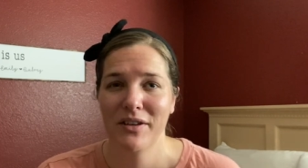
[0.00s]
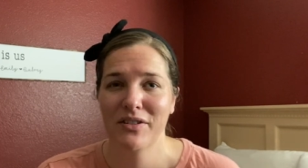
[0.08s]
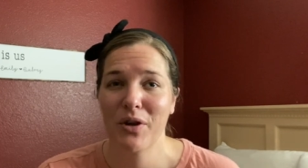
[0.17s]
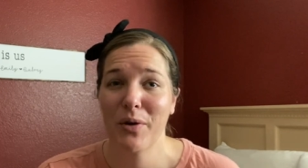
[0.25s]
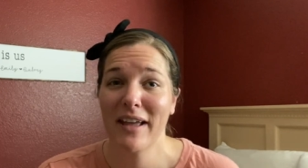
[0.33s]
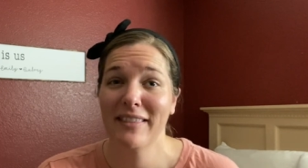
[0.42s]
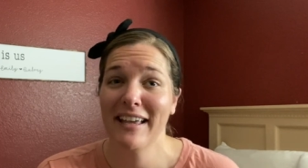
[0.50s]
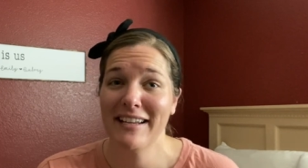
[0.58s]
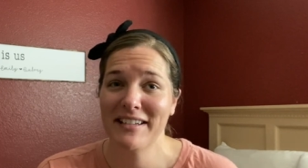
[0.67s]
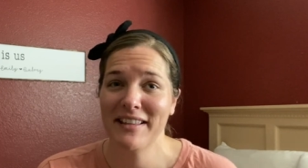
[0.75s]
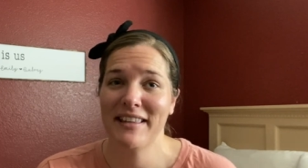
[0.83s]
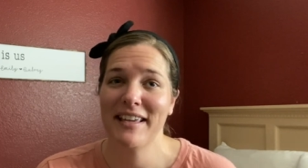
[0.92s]
So I'd like
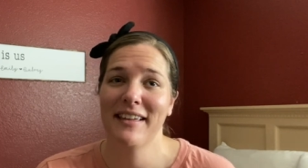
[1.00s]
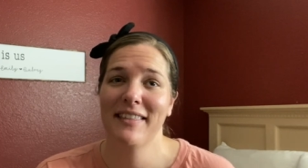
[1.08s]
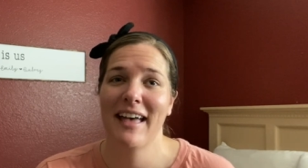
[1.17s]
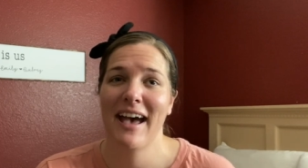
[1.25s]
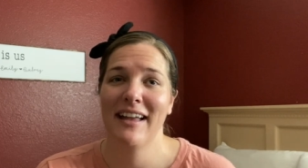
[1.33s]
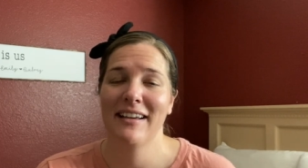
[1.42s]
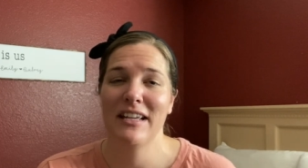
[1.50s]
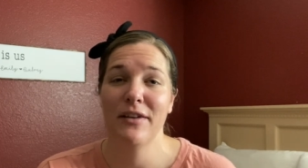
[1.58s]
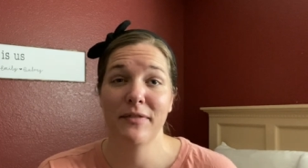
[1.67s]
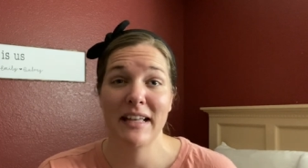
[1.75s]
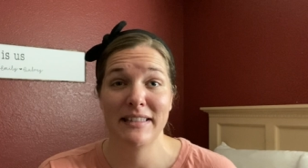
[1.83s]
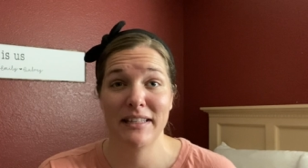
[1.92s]
to think that
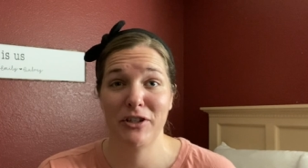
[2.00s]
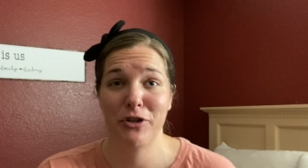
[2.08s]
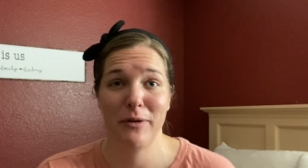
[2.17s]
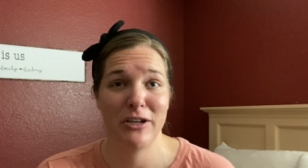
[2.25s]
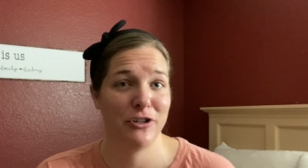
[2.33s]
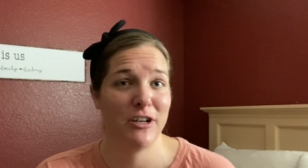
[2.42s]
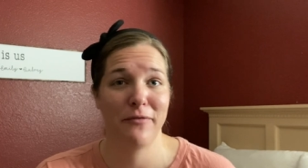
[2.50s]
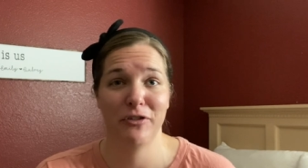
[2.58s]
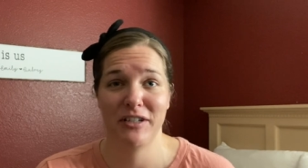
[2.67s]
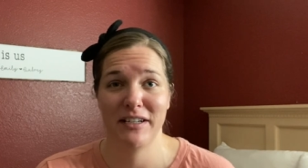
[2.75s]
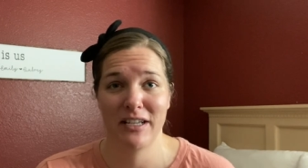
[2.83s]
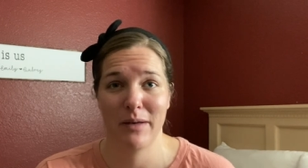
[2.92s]
if that situation ever
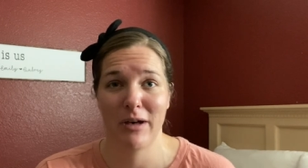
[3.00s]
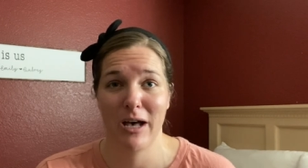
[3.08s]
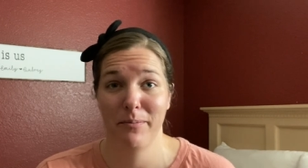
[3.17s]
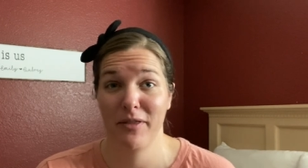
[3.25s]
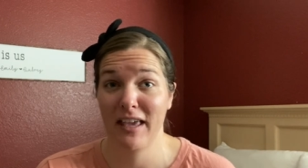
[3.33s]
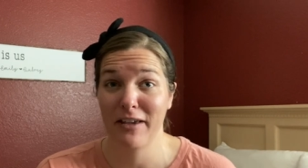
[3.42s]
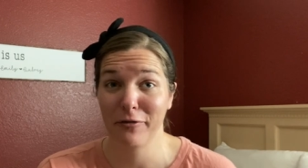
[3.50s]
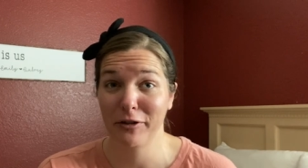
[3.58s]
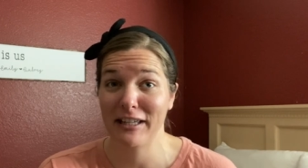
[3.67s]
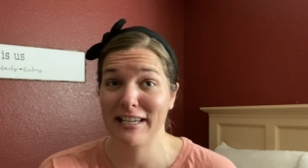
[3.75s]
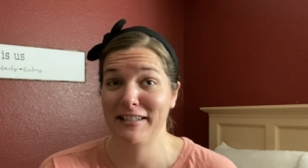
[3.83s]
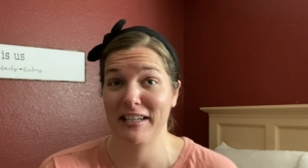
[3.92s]
did come up,
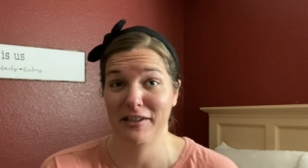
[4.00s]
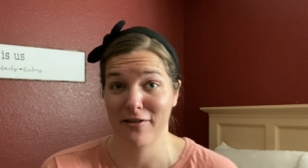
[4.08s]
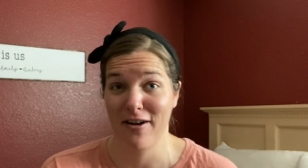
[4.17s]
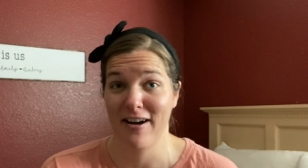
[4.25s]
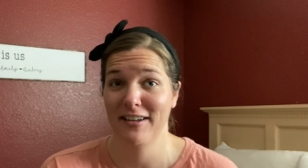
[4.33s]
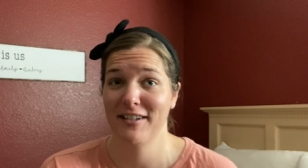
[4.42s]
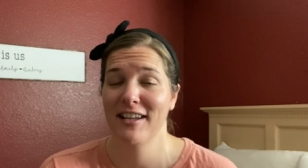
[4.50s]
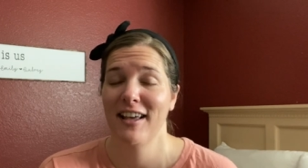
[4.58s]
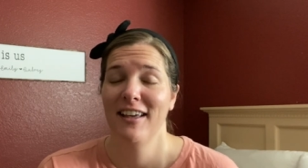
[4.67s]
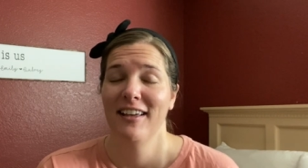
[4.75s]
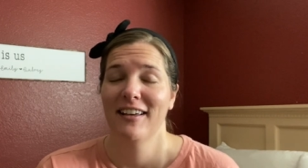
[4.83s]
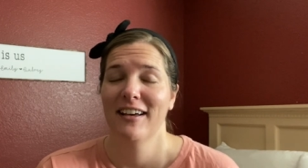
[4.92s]
thankfully it did not,
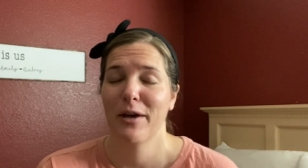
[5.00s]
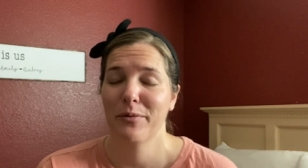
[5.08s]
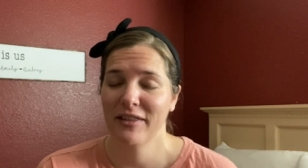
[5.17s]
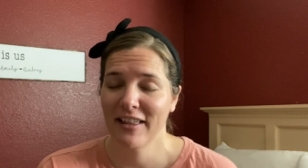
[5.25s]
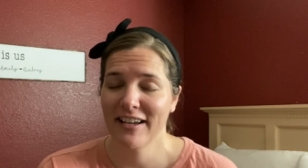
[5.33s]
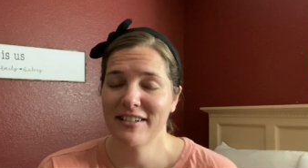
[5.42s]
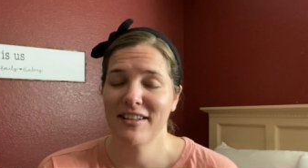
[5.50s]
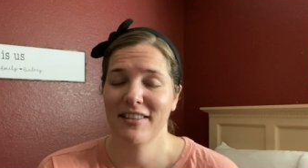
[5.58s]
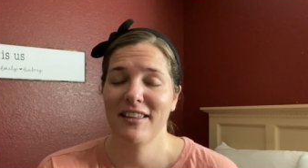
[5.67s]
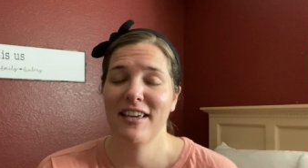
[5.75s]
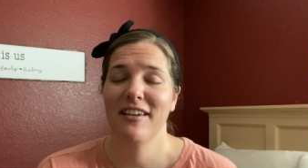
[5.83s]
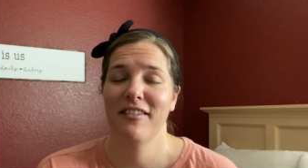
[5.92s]
I would like to
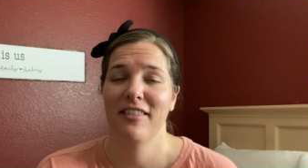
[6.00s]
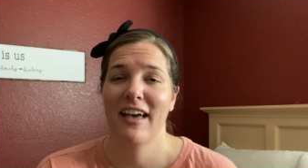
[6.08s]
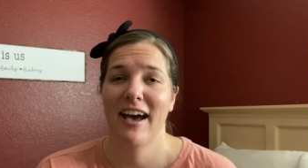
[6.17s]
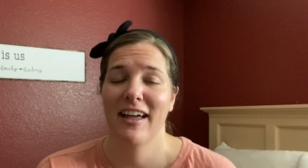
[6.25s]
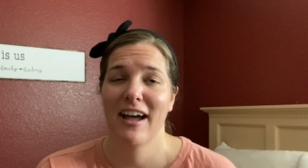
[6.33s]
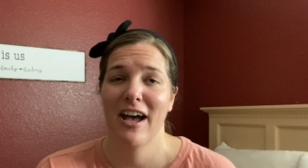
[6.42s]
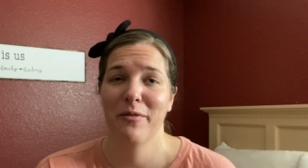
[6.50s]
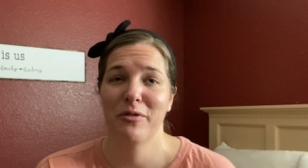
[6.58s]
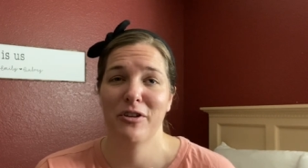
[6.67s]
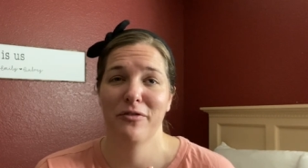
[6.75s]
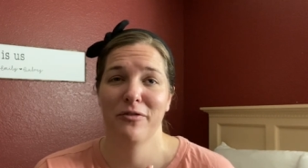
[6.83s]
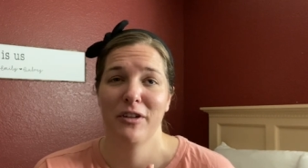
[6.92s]
think that I would
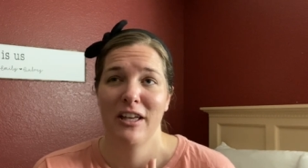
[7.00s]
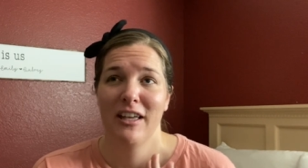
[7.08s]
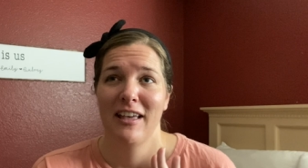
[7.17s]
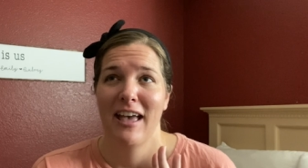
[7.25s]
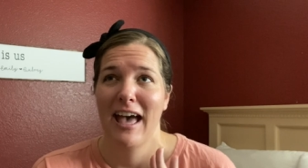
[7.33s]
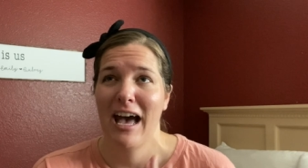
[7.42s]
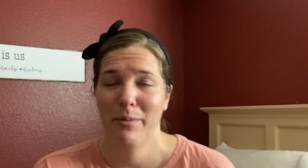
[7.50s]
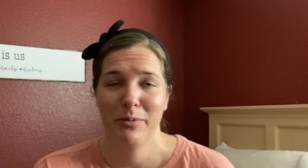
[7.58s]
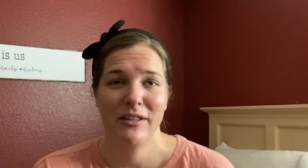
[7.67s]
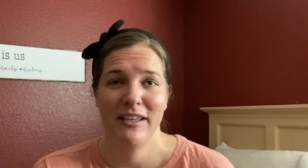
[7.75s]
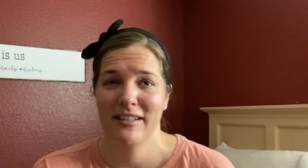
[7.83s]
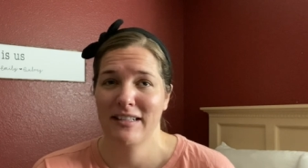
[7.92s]
have
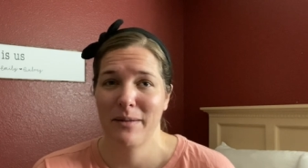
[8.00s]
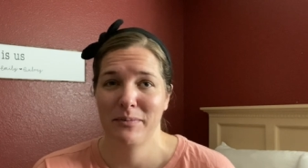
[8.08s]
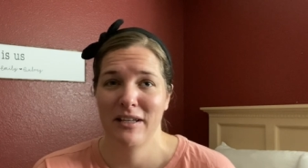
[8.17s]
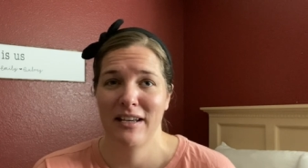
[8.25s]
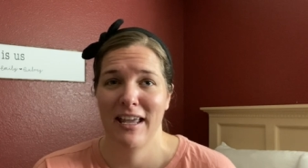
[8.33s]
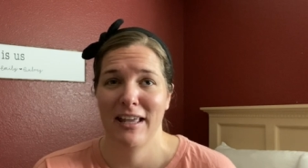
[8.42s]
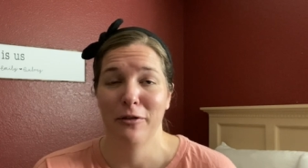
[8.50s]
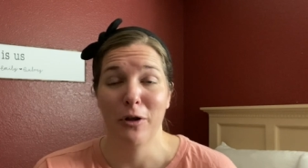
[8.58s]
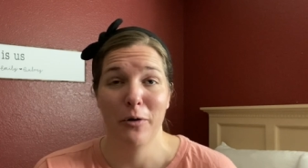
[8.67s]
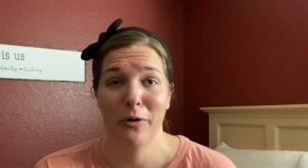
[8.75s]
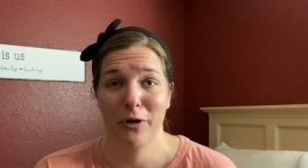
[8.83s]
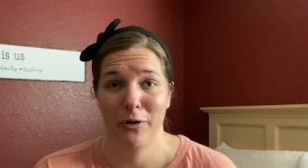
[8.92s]
happily accepted a
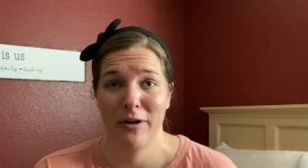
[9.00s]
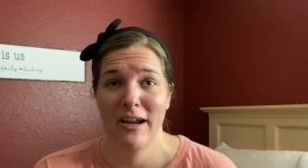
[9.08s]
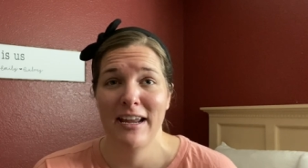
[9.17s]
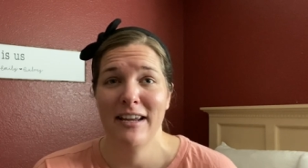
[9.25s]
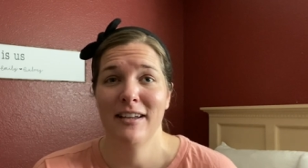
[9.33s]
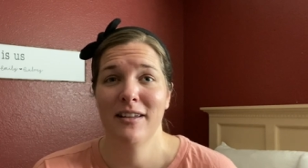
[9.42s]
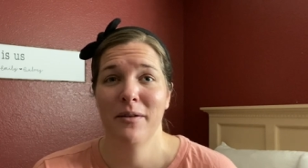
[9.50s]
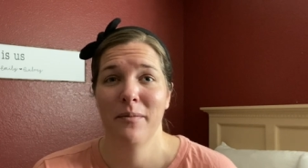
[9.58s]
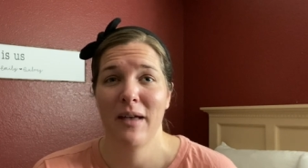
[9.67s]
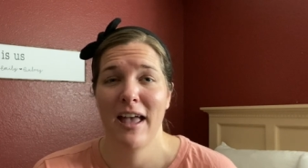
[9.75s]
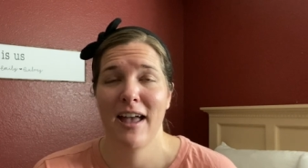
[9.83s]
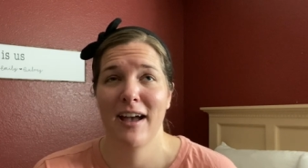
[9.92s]
lower grade
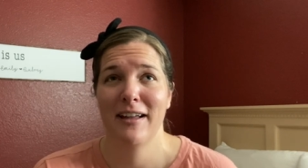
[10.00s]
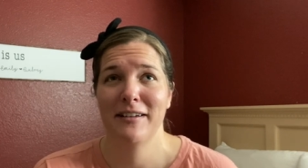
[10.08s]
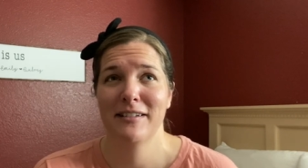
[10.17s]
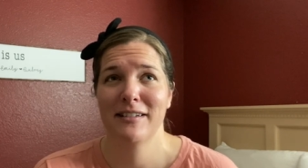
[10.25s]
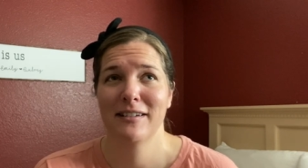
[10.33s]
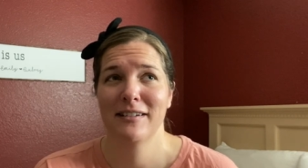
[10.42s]
and